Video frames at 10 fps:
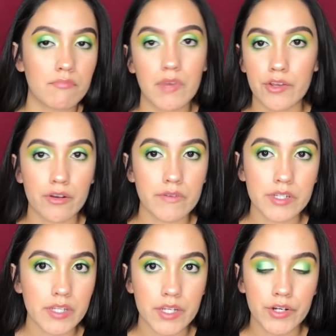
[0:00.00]

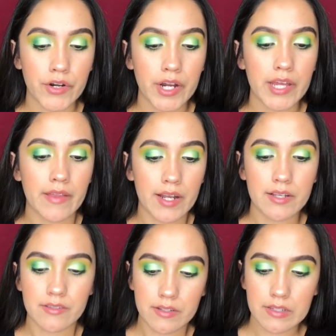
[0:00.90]
university degree that
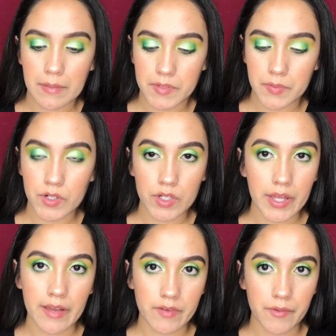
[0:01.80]
is acceptable
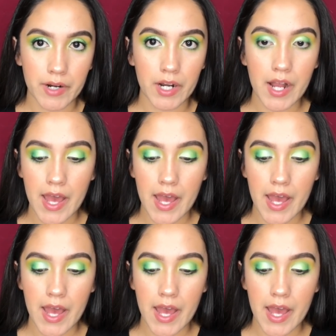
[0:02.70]
everywhere.